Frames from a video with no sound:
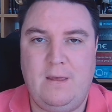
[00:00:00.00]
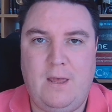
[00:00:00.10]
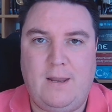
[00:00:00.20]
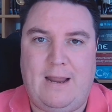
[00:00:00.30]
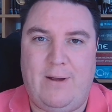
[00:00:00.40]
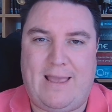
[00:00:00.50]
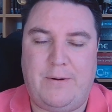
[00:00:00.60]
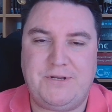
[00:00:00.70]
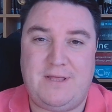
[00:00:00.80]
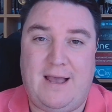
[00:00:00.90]
Now, a
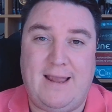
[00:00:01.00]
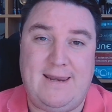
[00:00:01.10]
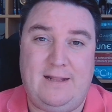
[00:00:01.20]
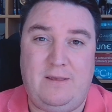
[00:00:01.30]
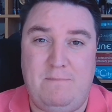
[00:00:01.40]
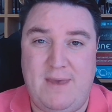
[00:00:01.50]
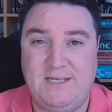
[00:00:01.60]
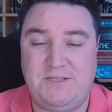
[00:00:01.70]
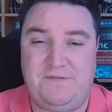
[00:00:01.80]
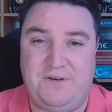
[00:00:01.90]
character that I nearly
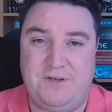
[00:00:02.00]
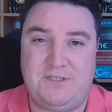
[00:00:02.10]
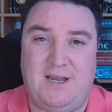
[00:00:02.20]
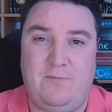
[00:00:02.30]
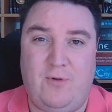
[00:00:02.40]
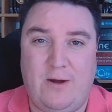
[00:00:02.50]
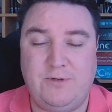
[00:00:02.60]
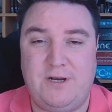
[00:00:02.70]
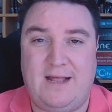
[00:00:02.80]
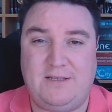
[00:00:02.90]
missed first time round
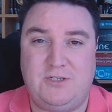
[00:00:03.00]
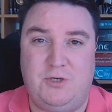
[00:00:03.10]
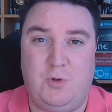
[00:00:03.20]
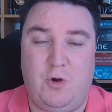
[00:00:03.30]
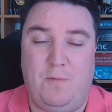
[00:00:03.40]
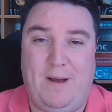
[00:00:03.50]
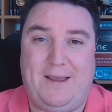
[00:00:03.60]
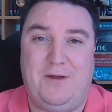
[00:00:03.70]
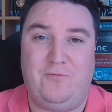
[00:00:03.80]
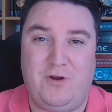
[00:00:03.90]
and had to come back
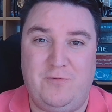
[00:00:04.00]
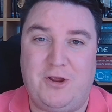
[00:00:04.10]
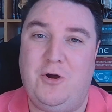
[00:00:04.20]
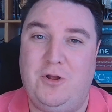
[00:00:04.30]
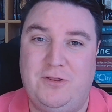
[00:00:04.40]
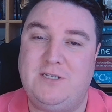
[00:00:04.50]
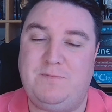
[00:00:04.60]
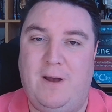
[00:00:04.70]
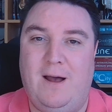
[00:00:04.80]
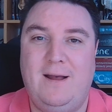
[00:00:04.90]
and re-record this
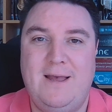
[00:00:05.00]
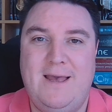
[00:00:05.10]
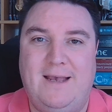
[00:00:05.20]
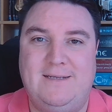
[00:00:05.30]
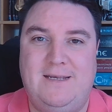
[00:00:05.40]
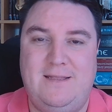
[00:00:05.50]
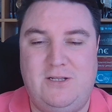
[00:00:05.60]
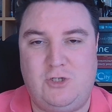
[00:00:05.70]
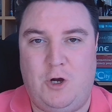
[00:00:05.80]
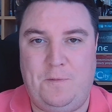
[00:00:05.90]
part is in the
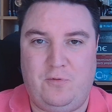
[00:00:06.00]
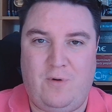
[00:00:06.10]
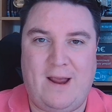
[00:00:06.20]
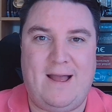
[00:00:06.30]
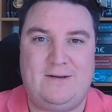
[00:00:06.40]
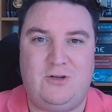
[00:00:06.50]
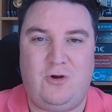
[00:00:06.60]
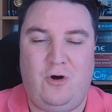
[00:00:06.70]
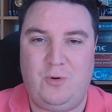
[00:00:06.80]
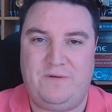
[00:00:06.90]
top right hand
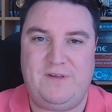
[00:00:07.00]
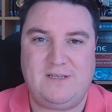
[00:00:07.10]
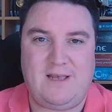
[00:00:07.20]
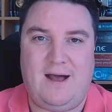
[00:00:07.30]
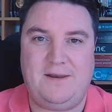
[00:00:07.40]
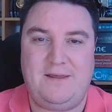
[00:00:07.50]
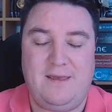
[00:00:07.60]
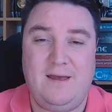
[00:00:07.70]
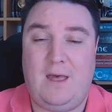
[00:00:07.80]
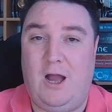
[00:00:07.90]
corner of this card
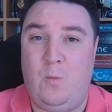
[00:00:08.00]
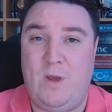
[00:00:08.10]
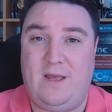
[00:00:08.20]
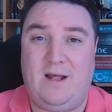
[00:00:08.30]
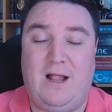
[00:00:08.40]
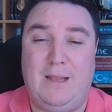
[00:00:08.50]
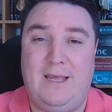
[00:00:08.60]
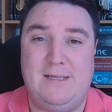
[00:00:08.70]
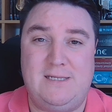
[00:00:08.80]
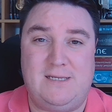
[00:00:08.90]
here, and we can
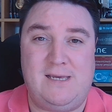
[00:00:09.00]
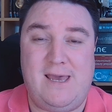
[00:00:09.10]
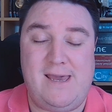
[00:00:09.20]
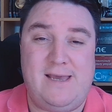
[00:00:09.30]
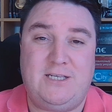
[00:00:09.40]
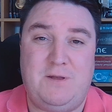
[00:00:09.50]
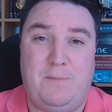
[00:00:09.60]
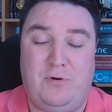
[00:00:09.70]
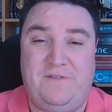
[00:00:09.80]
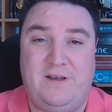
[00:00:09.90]
clearly see it is
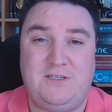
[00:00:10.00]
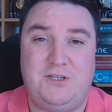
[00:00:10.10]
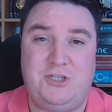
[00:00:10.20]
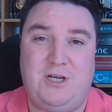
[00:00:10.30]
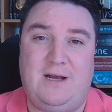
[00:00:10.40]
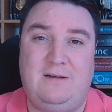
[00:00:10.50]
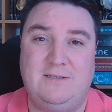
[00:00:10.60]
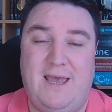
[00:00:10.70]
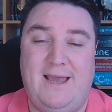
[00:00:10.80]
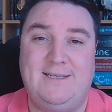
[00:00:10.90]
Professor Charles
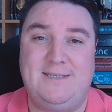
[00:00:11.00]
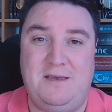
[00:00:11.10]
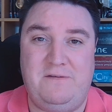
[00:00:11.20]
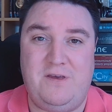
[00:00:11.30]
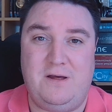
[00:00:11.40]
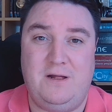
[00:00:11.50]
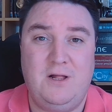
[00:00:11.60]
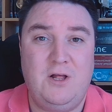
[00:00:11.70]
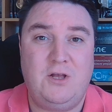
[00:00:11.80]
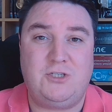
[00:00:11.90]
Xavier.
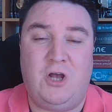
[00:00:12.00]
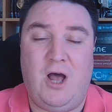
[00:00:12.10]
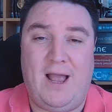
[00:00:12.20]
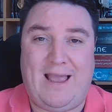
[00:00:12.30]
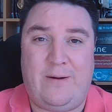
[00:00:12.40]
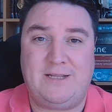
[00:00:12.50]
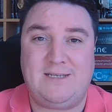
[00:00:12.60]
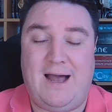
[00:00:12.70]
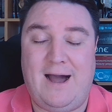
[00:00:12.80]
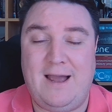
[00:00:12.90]
So a
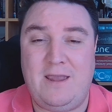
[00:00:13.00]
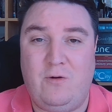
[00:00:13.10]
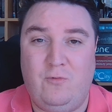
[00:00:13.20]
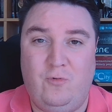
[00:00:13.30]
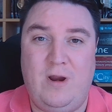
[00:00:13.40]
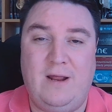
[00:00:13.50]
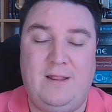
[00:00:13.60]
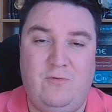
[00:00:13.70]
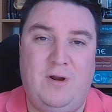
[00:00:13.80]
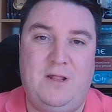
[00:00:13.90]
character I really
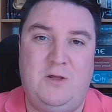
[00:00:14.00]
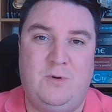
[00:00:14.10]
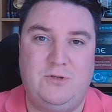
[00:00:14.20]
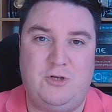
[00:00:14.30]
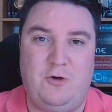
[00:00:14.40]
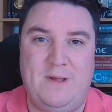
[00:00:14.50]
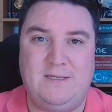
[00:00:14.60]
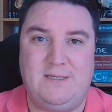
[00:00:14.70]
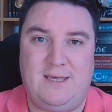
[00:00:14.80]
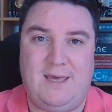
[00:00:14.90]
want to come
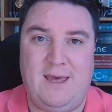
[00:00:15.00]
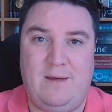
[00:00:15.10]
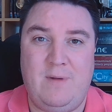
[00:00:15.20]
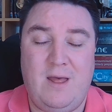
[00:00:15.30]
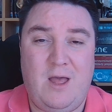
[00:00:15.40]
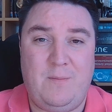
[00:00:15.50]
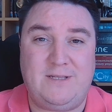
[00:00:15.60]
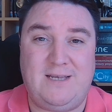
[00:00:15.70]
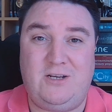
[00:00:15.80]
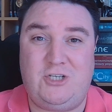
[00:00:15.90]
into the game,
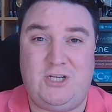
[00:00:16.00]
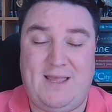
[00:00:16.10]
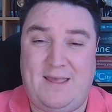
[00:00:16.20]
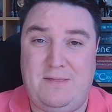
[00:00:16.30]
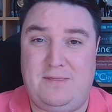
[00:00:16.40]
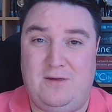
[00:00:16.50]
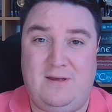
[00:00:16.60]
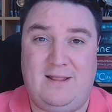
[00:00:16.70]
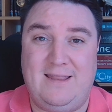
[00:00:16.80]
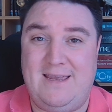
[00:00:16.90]
potentially a
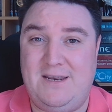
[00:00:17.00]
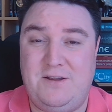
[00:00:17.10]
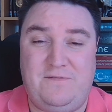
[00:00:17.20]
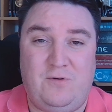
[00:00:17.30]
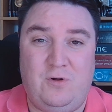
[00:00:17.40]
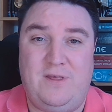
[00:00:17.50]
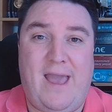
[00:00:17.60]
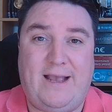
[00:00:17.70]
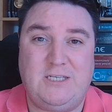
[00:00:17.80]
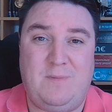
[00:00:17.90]
third leader for the
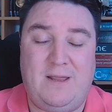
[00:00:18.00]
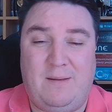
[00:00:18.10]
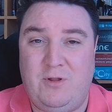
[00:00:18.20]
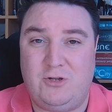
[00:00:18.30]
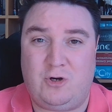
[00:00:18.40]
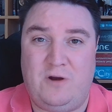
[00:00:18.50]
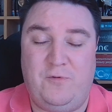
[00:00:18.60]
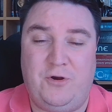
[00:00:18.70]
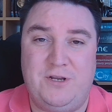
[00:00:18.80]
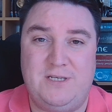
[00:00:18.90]
X-Men. I'm not sure if we're
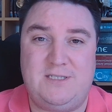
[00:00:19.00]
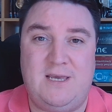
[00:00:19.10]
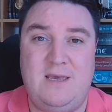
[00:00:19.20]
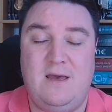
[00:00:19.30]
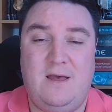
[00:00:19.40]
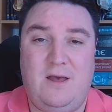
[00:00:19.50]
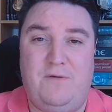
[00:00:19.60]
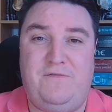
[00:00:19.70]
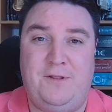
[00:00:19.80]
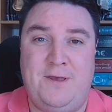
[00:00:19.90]
going to see
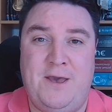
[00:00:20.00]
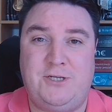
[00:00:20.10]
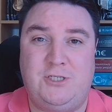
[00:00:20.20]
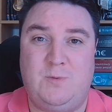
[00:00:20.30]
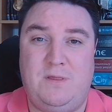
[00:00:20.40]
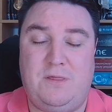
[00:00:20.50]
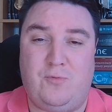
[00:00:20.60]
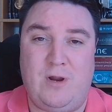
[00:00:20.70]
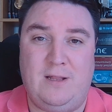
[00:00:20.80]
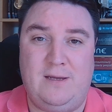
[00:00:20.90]
affiliations with
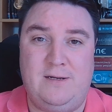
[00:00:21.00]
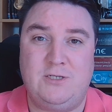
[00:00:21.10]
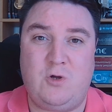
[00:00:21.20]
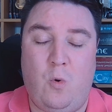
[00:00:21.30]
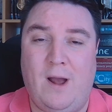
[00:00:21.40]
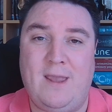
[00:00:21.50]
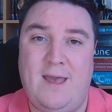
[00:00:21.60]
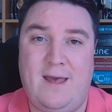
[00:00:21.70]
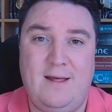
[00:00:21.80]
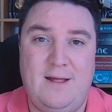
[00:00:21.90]
3 leaders quite
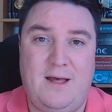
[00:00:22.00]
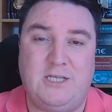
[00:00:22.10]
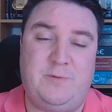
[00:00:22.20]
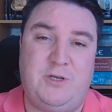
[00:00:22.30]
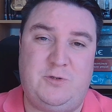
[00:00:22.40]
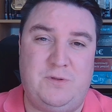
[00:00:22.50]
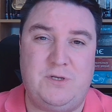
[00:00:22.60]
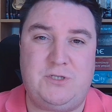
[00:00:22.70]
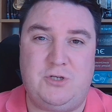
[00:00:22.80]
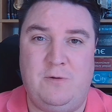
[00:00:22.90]
yet, especially when there's
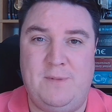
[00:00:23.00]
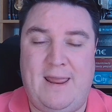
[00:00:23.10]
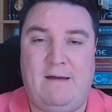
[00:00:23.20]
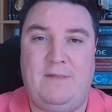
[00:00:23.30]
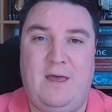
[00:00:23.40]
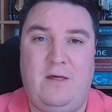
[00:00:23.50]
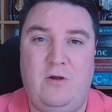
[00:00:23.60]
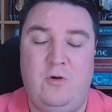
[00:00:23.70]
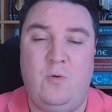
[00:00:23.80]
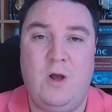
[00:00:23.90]
so many out there
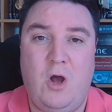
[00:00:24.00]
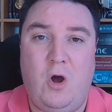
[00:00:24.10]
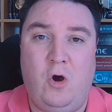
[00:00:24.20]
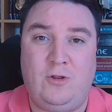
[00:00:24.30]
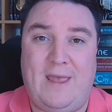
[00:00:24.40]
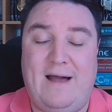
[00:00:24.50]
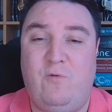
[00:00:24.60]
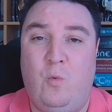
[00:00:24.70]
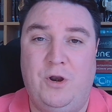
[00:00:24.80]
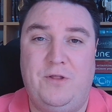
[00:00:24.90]
who only have
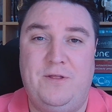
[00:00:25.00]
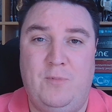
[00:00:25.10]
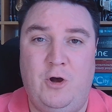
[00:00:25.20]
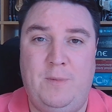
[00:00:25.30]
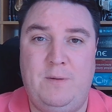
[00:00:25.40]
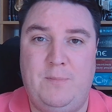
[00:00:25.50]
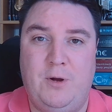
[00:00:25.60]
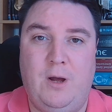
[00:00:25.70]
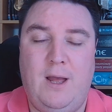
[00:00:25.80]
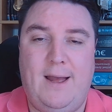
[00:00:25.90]
1 at the moment,
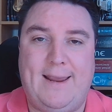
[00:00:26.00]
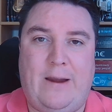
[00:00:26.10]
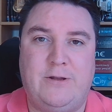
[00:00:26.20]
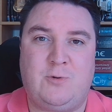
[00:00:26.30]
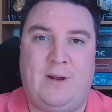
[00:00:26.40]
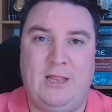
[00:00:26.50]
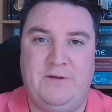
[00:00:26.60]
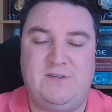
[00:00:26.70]
but a character I'd love to